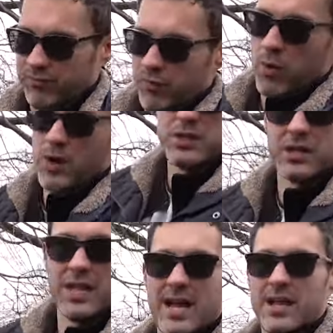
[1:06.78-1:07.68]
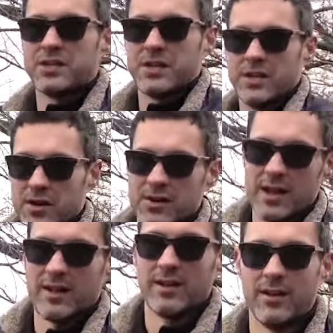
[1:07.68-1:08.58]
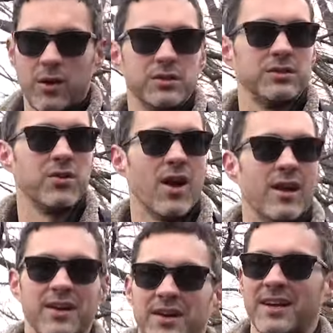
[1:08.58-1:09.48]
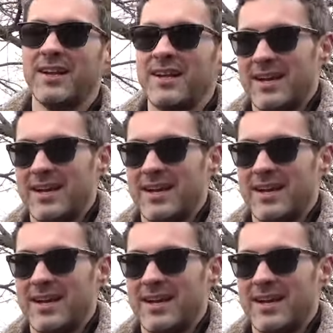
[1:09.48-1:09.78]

4-inch ledge that you learn how to nose grind on,